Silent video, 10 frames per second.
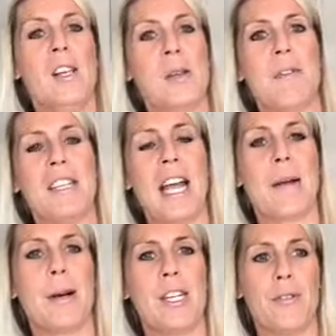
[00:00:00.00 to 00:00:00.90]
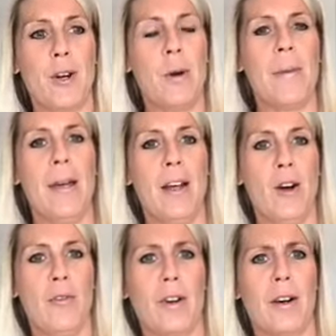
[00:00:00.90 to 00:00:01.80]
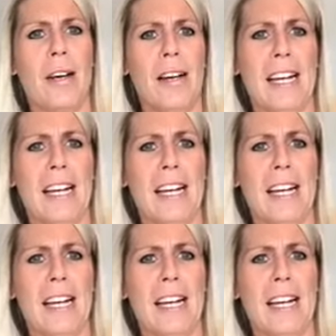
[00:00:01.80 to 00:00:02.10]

So you have to take a bunch of equipment over.